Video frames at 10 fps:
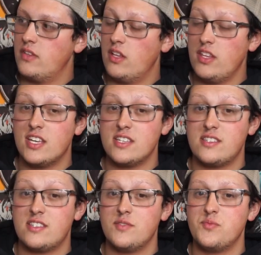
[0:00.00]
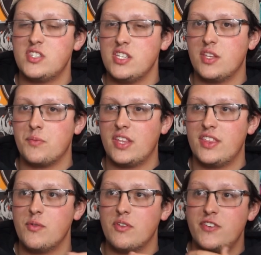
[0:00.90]
Yes. See, but the
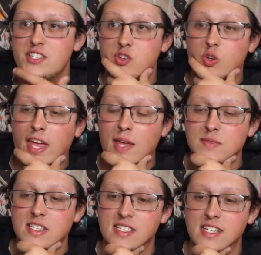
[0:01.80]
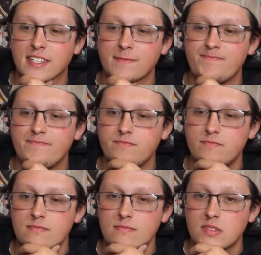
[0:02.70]
thing with physical games is
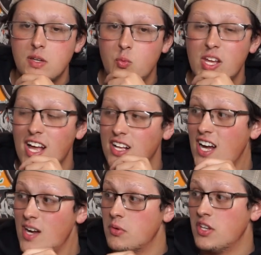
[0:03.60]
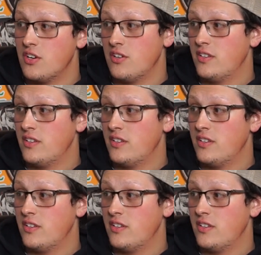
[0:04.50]
we got God, brother.